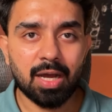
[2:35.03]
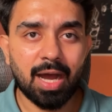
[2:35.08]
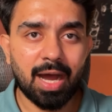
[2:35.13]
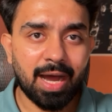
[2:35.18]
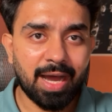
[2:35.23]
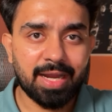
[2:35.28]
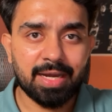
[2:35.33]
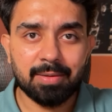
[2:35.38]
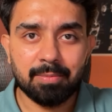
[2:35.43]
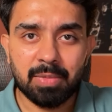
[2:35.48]

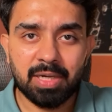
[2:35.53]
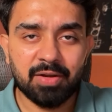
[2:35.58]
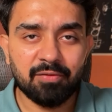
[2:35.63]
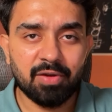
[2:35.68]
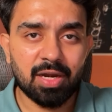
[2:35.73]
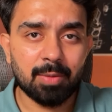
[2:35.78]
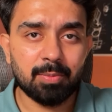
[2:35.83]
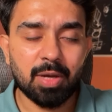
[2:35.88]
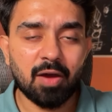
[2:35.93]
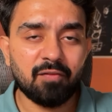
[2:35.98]
I
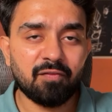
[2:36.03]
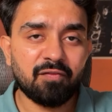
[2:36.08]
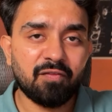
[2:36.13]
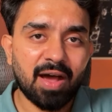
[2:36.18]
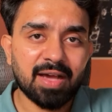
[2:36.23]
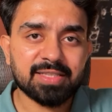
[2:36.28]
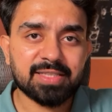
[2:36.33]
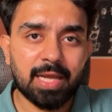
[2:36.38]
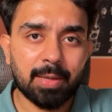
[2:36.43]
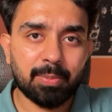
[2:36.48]
developed a
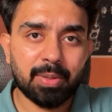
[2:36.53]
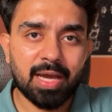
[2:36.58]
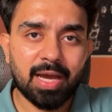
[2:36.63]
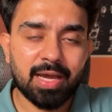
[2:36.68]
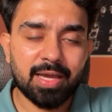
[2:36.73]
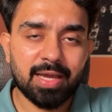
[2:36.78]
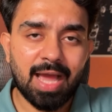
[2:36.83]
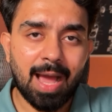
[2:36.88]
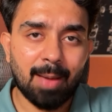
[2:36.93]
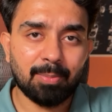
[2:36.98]
fast
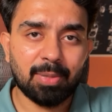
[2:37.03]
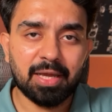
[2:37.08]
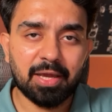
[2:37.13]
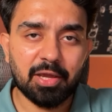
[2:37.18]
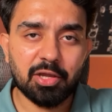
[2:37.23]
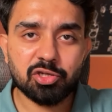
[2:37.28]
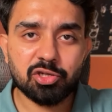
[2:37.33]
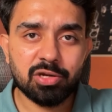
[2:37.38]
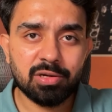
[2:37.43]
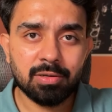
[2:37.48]
API
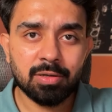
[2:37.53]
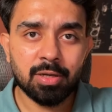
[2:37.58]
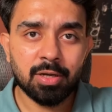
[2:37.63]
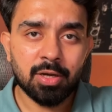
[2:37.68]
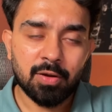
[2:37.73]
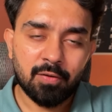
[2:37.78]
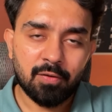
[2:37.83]
application,